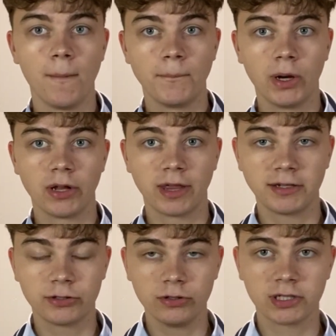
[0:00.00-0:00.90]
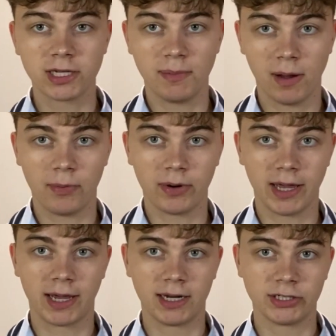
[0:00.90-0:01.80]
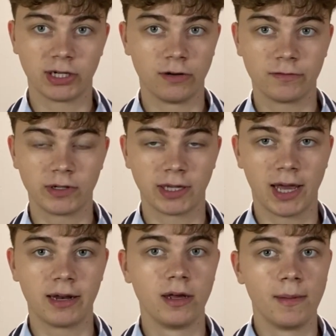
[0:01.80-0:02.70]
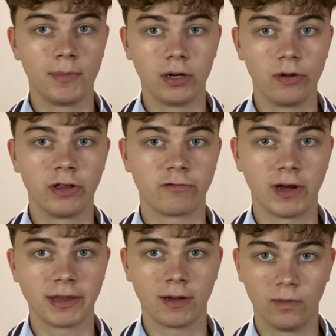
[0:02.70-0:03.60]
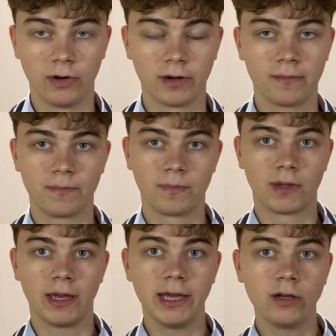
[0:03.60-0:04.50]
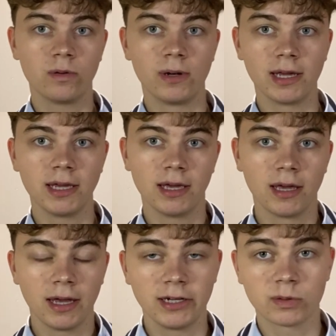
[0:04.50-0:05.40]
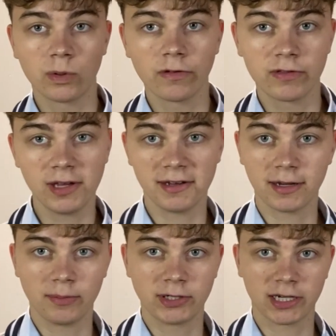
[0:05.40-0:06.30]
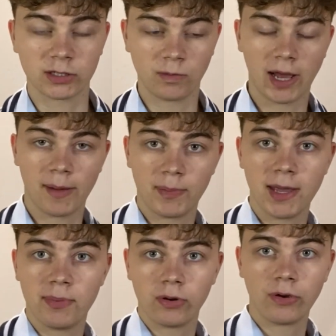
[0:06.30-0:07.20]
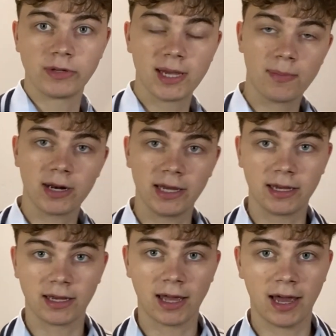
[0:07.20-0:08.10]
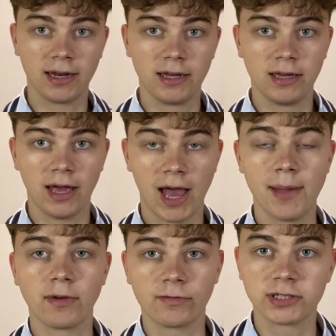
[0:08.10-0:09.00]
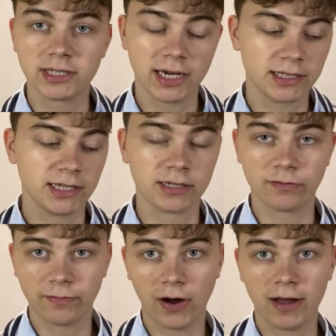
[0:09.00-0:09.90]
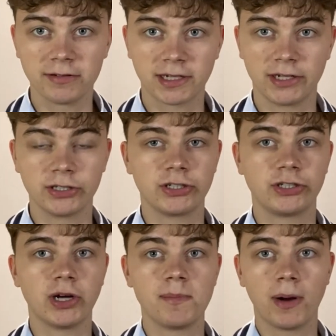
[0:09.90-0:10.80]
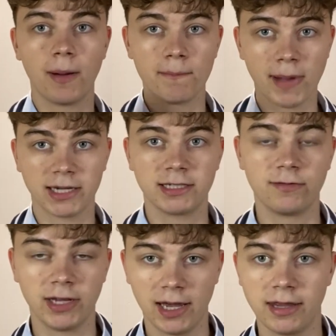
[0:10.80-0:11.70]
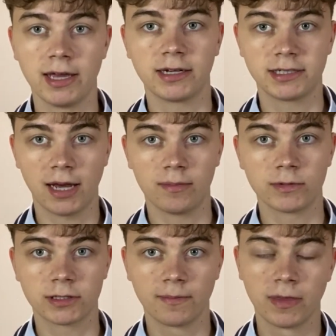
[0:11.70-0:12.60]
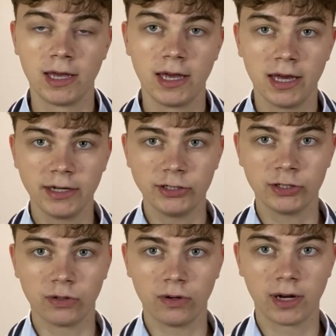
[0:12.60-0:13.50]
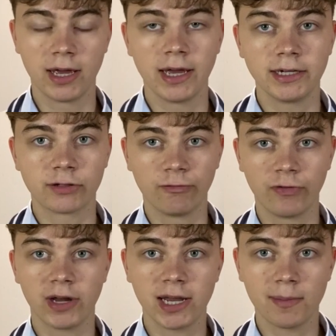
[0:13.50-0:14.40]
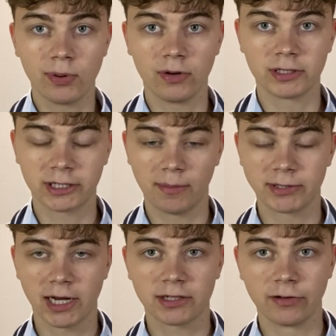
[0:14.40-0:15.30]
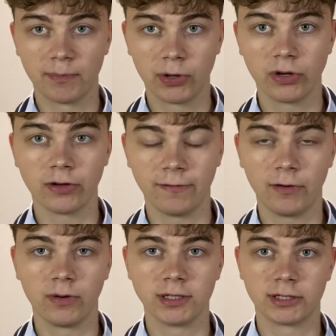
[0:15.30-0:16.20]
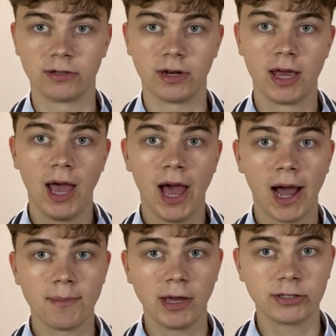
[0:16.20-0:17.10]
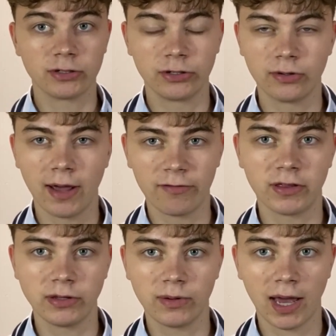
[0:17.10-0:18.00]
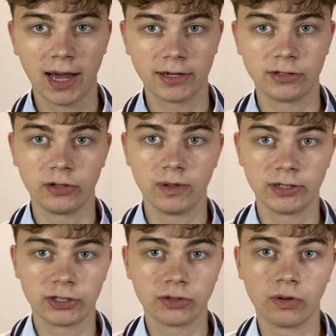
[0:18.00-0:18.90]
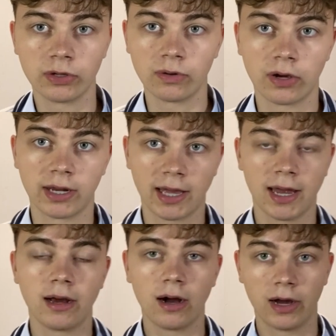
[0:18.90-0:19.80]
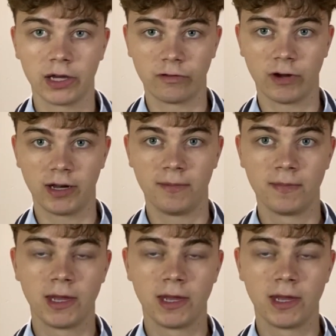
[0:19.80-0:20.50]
but they do slip up on English and often get below the grade they want. Equally, it's one of these subjects where people who typically can get aiming for 6s and 5s can just jump up massively in the exams. In short, it's a really important subject to put your focus on and make sure you do everything you can to ensure you're going to get a high grade.